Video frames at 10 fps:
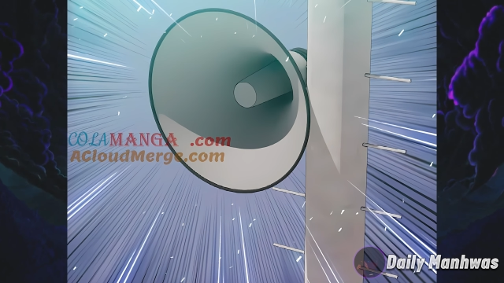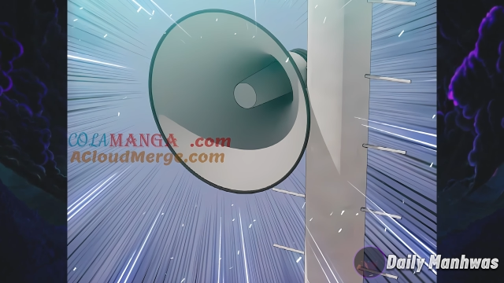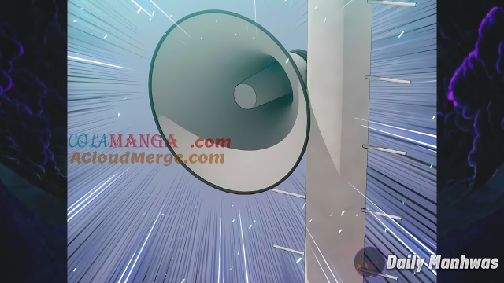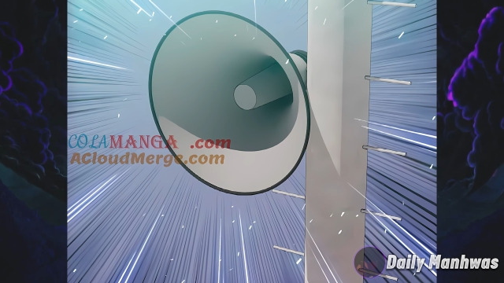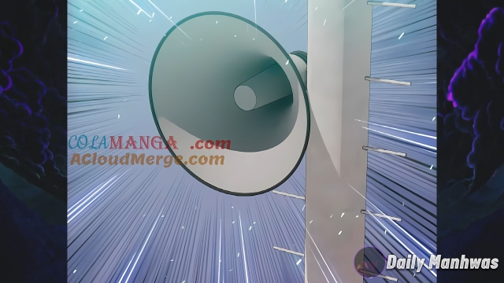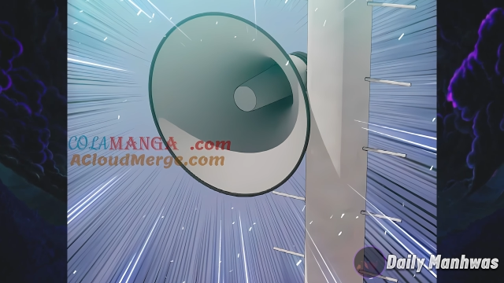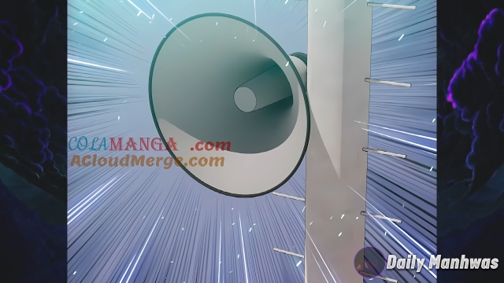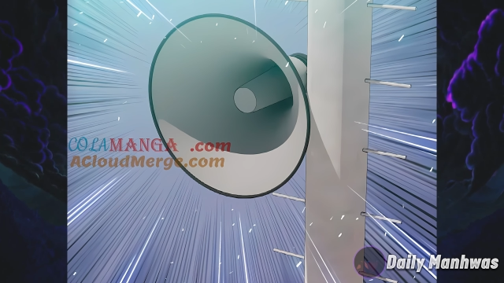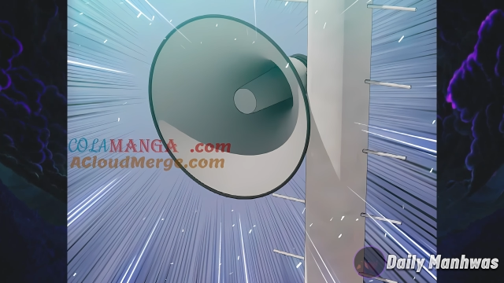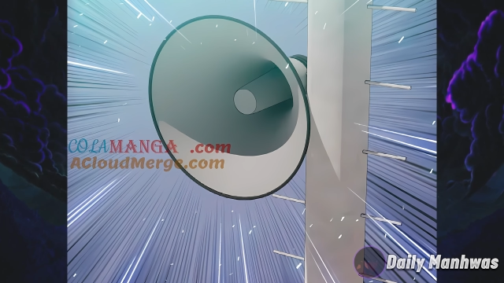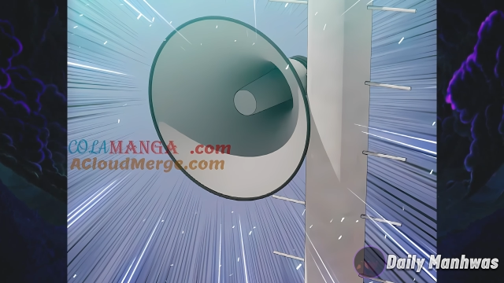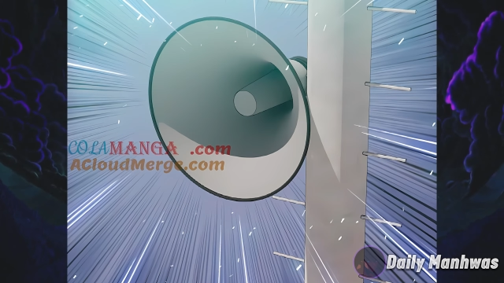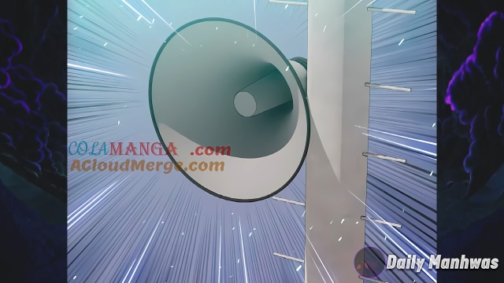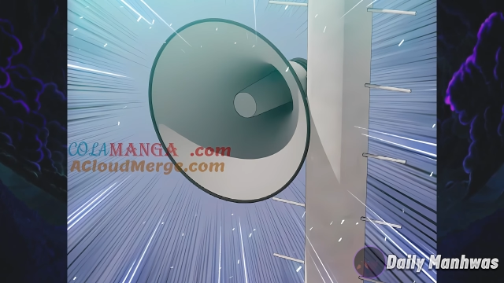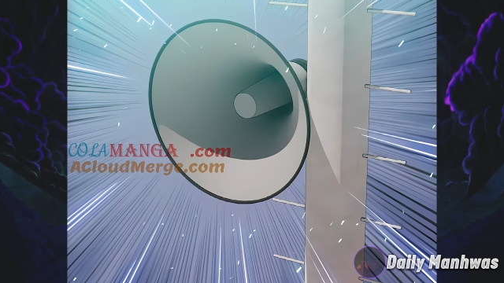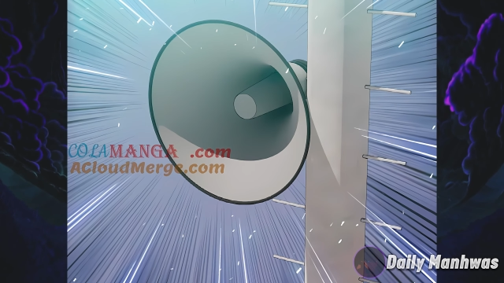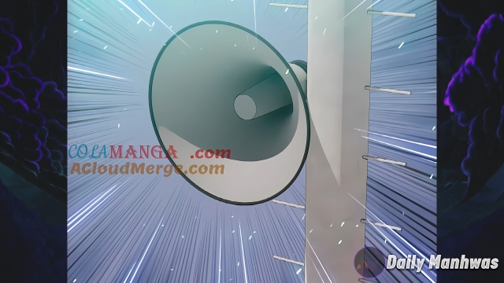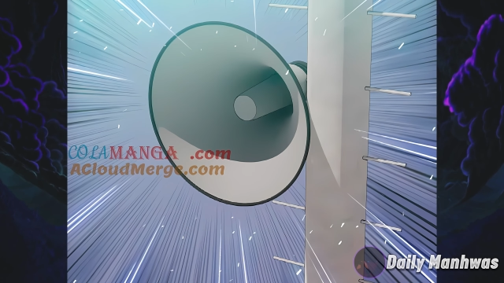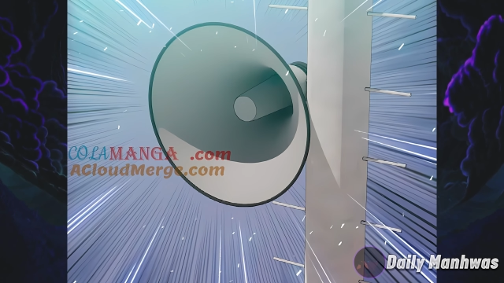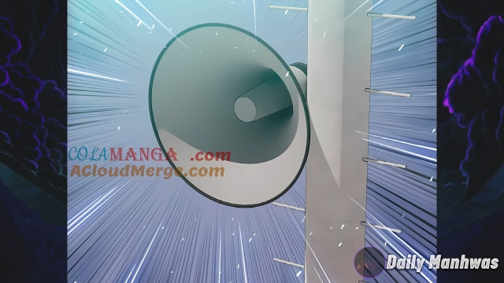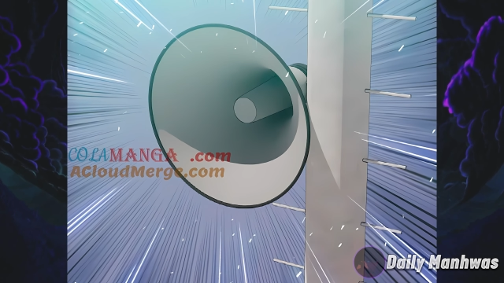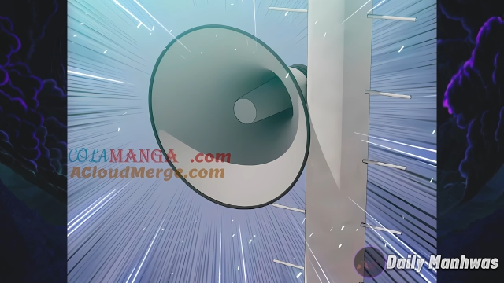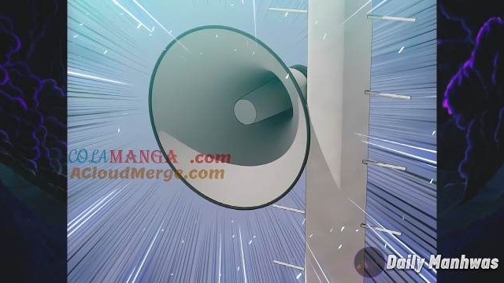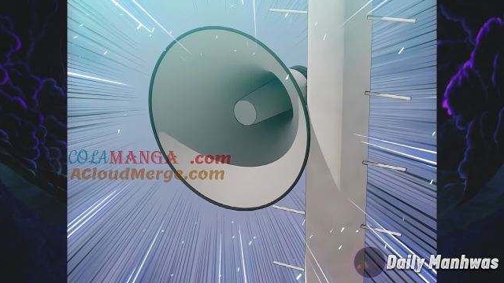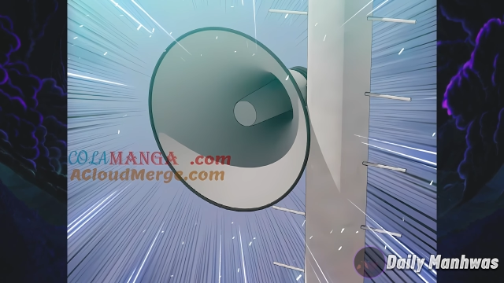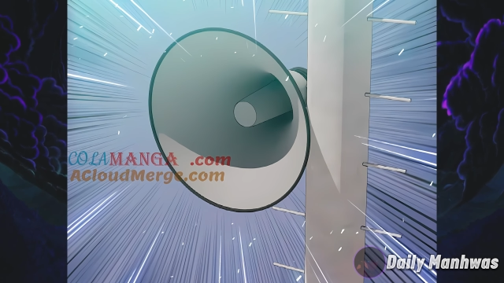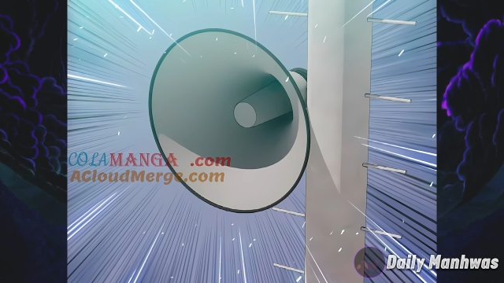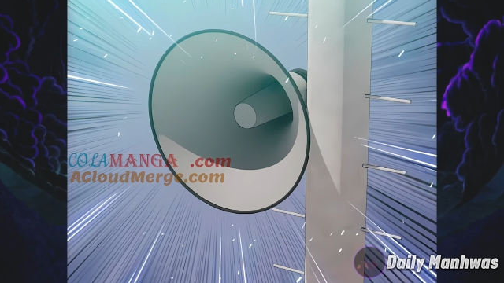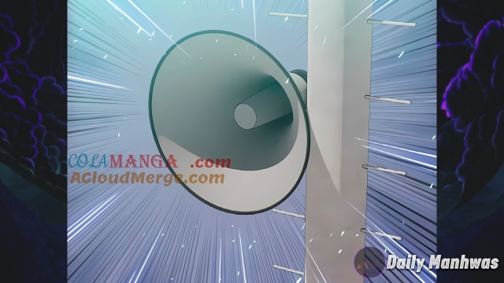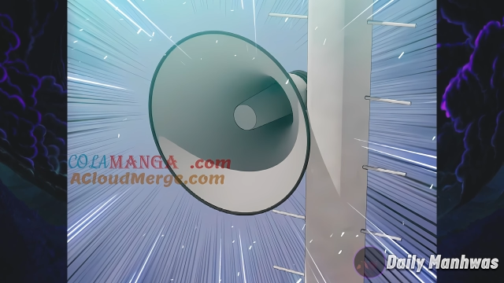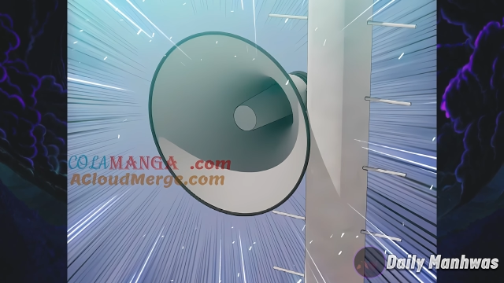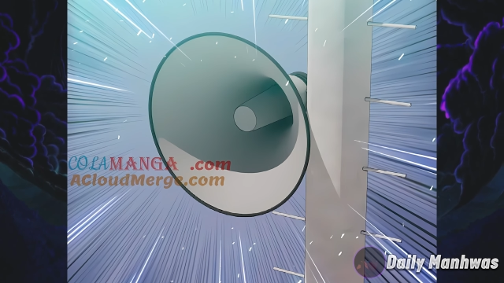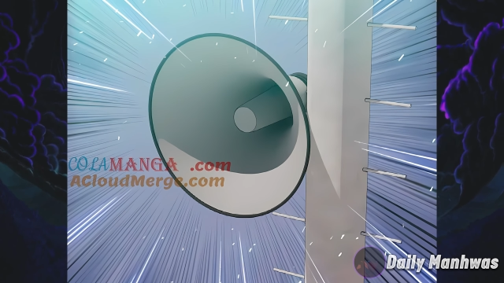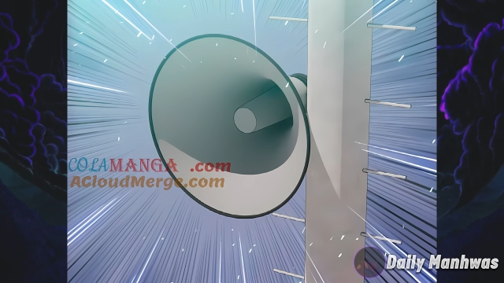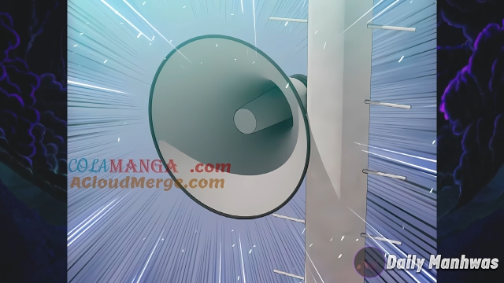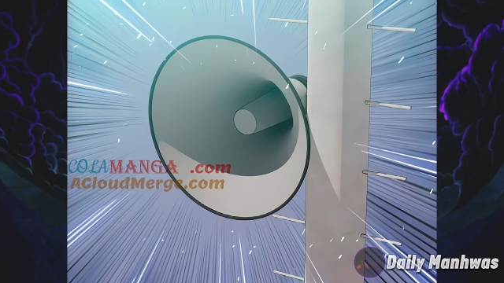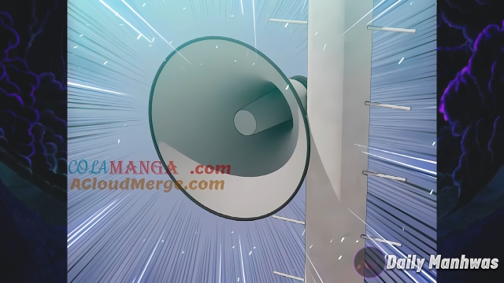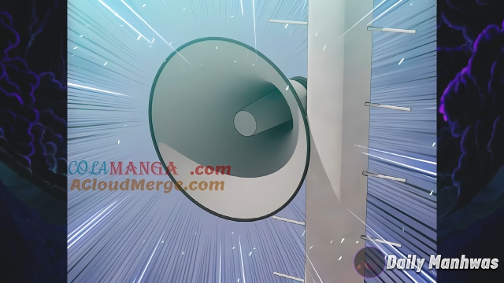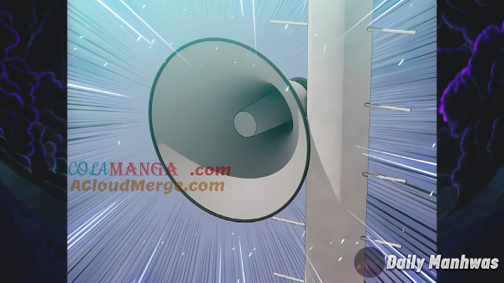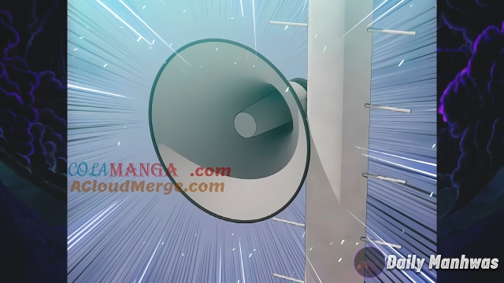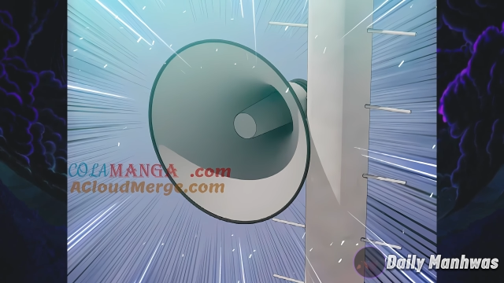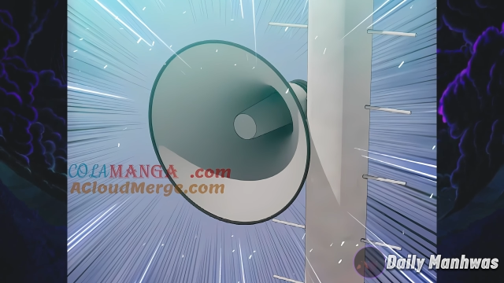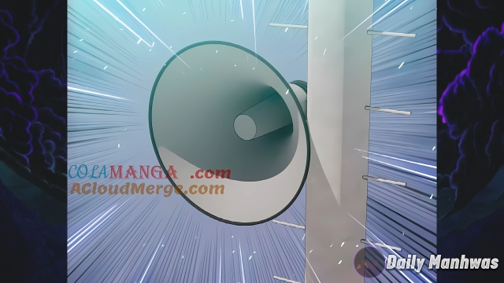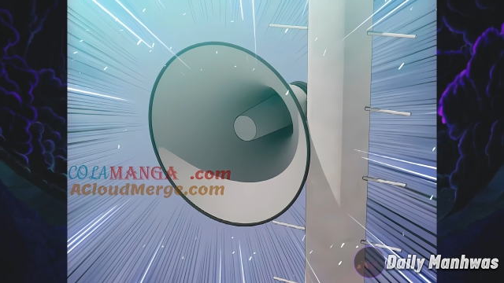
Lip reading: No face is visible, so there are no lips to read.